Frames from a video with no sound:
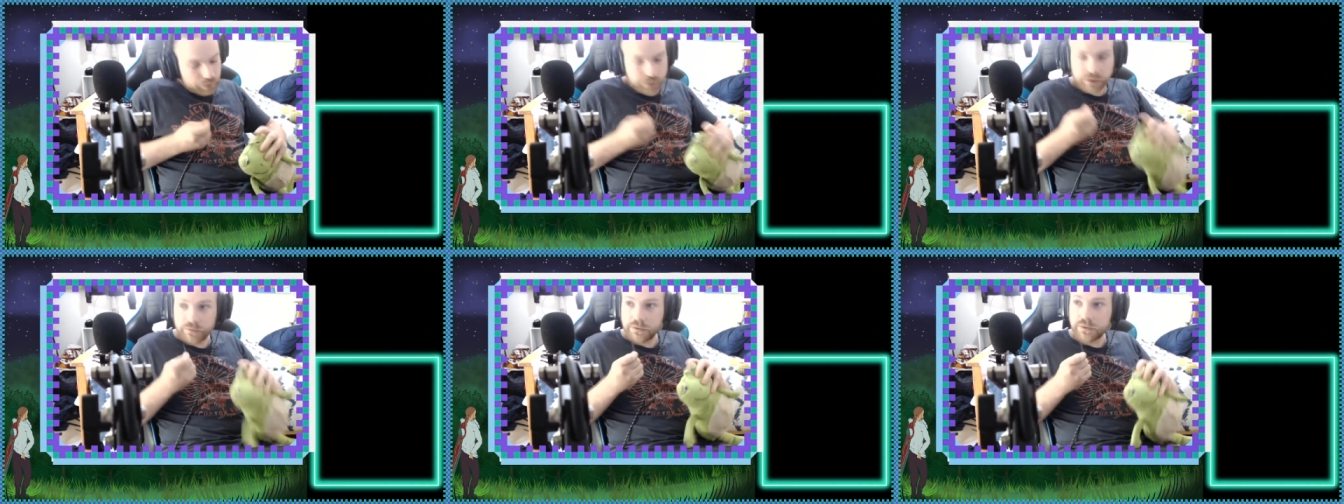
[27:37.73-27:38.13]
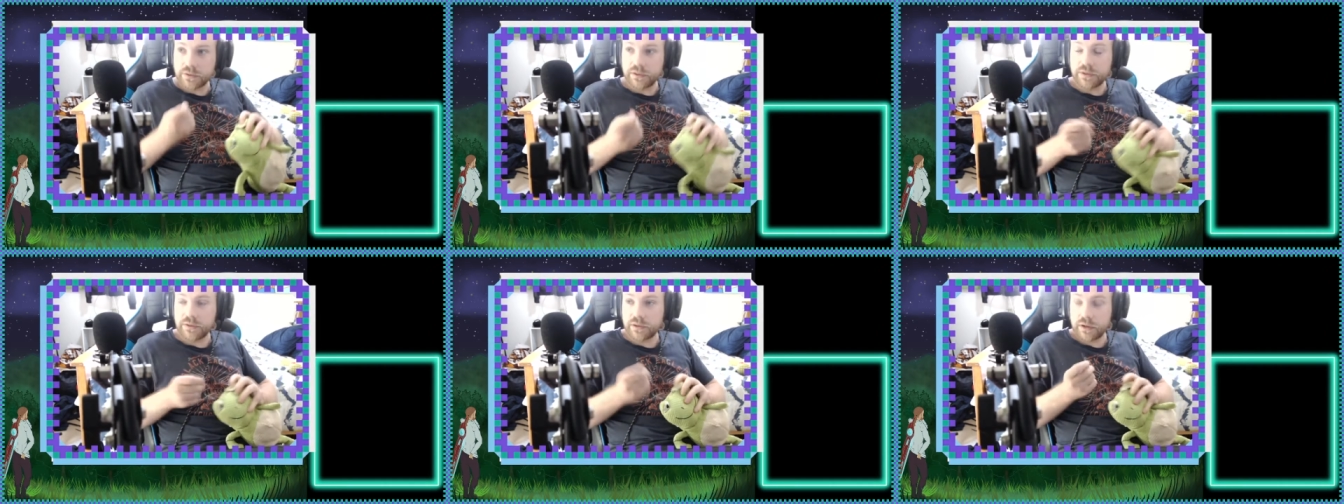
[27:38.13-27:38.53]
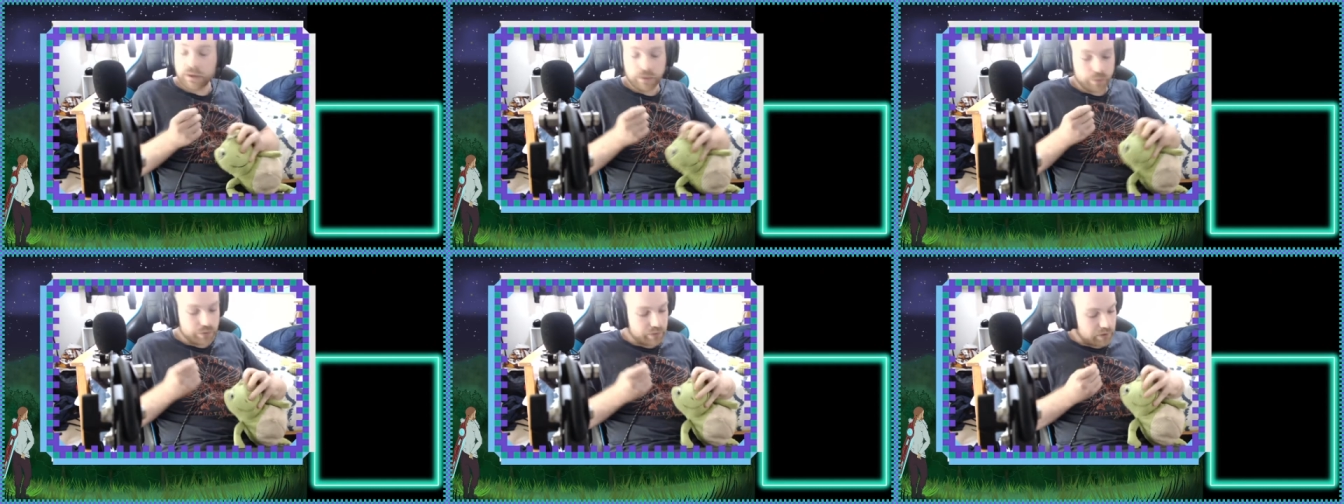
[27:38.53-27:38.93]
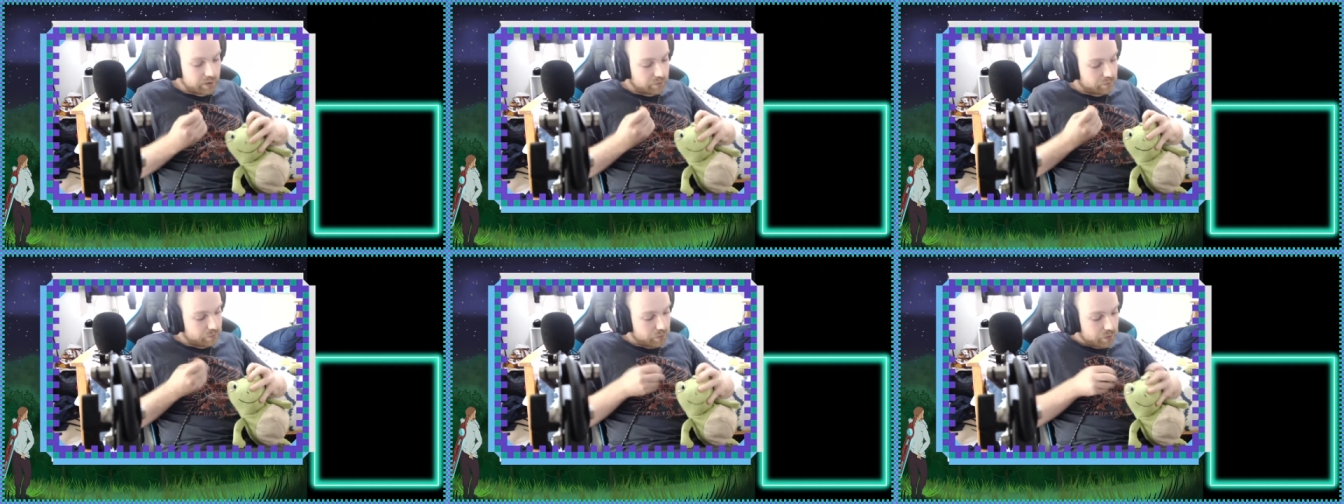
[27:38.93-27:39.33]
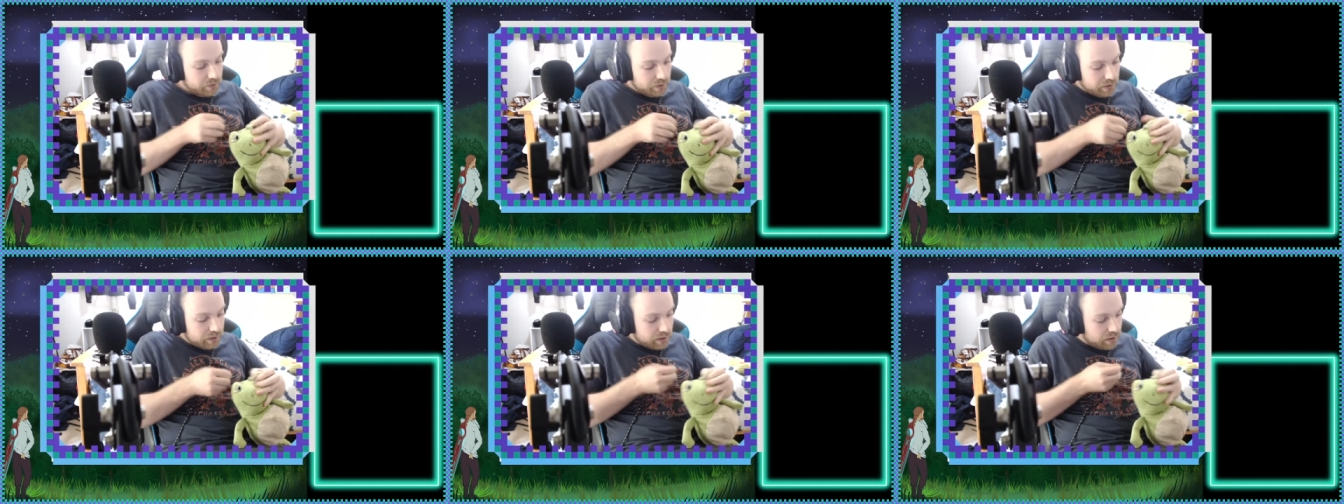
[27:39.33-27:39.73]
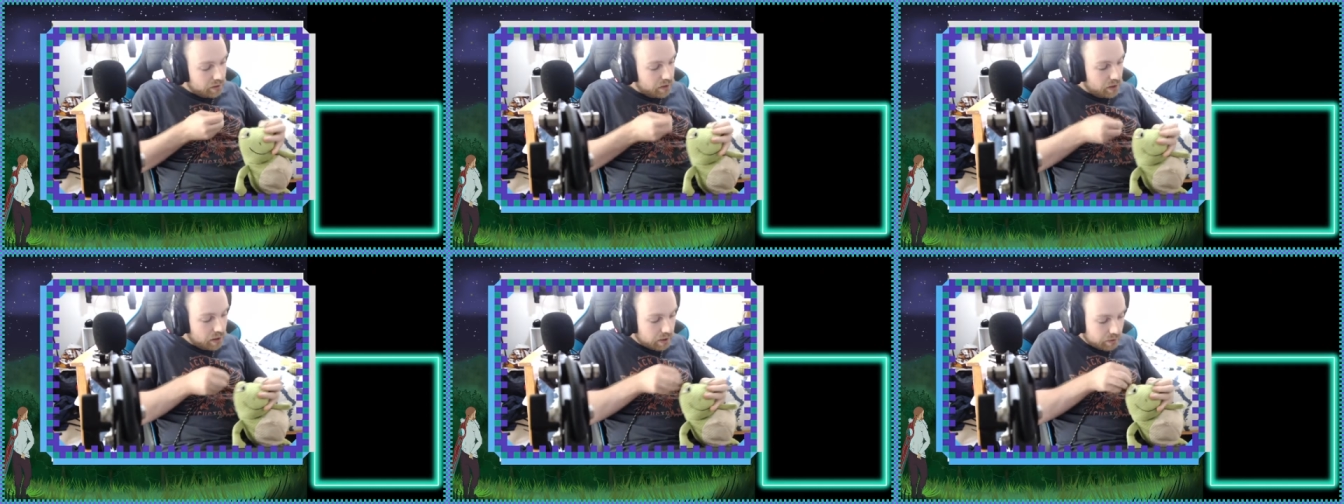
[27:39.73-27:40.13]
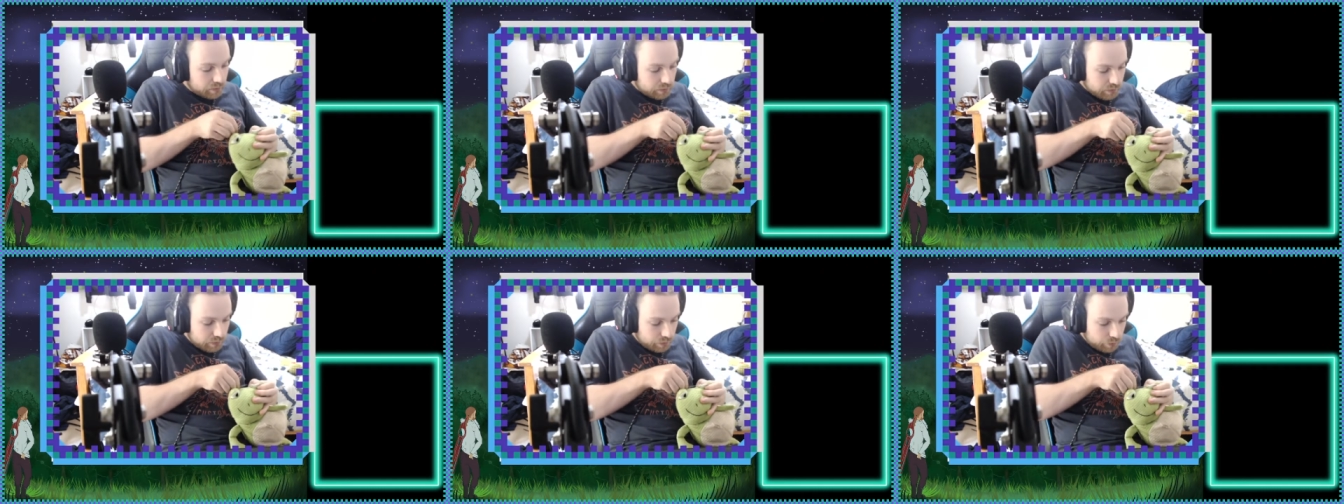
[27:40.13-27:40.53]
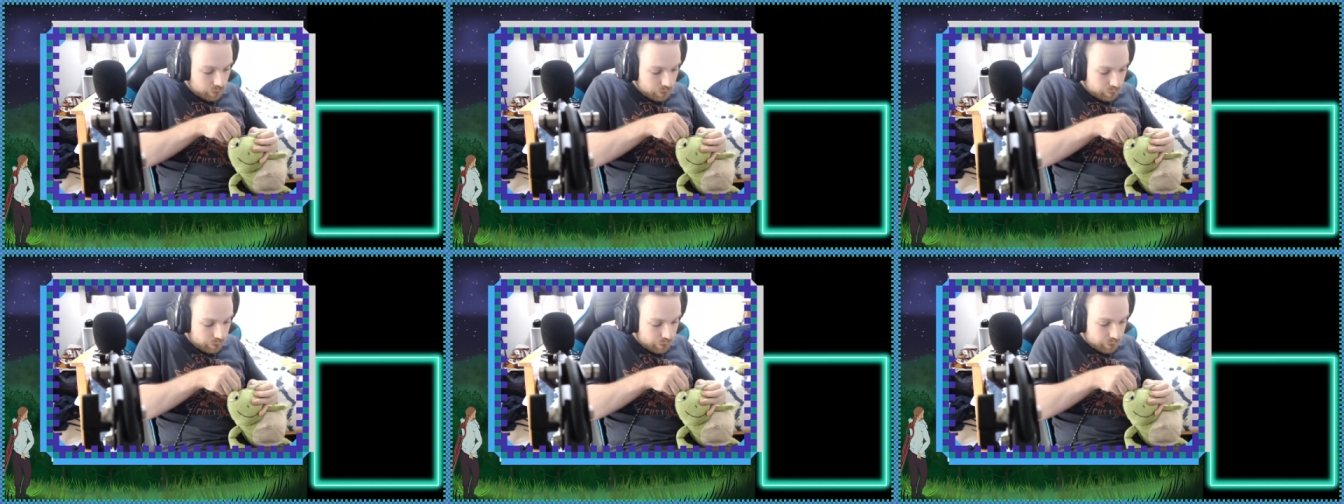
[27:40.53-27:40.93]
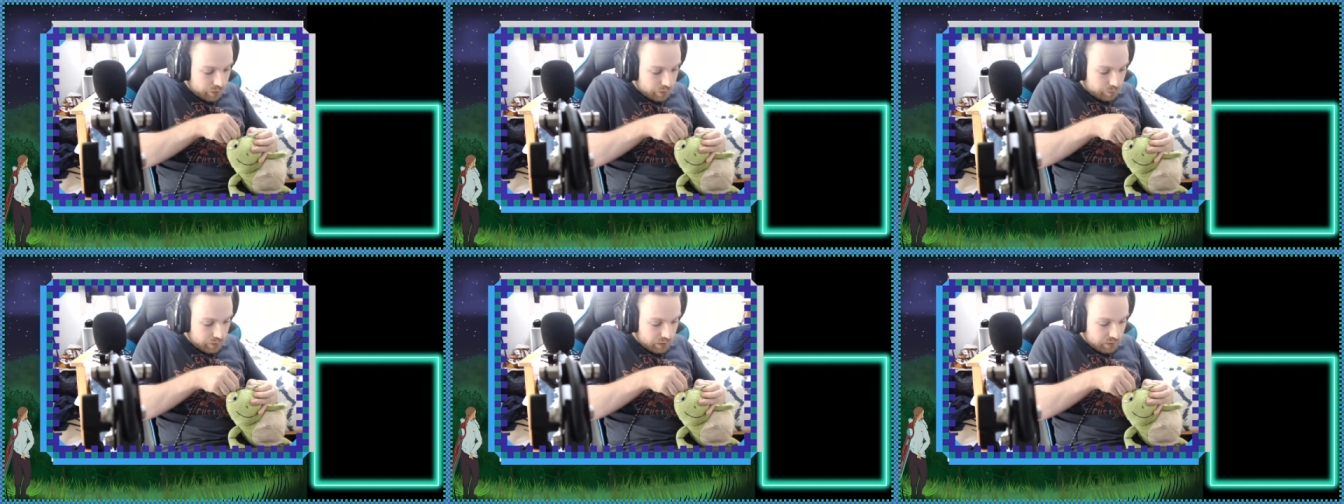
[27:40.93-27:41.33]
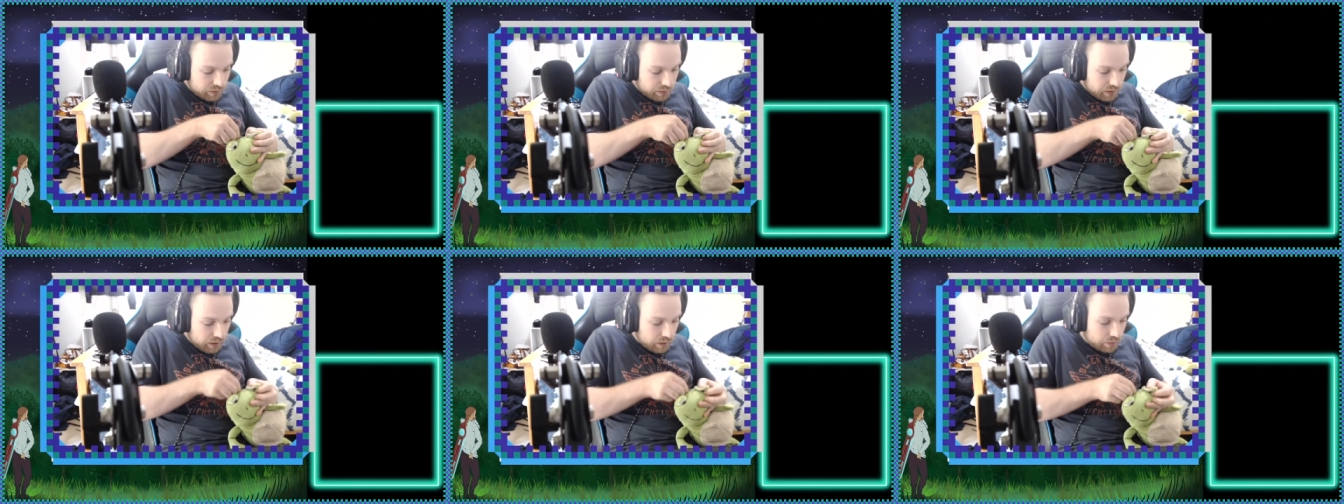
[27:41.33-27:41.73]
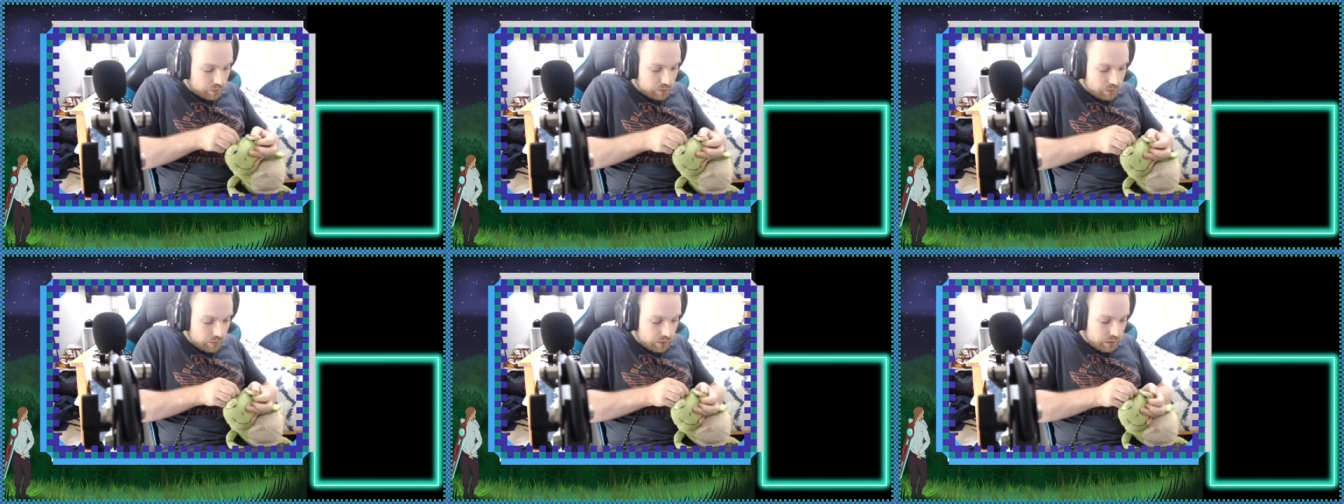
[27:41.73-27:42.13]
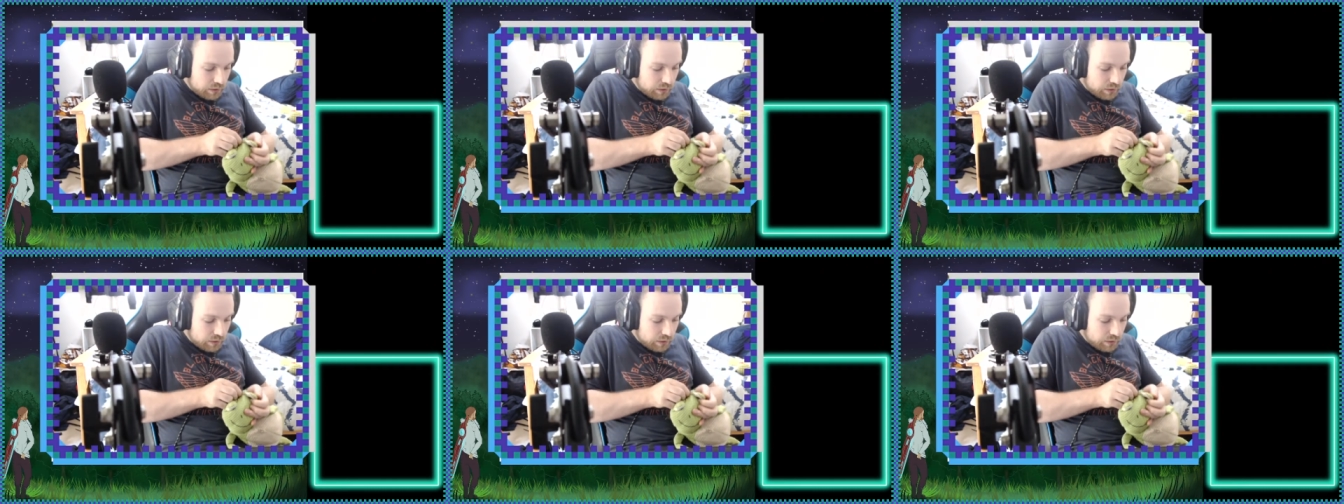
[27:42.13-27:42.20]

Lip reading: previously his eye was like floating and hanging out. So you want to pull that back down,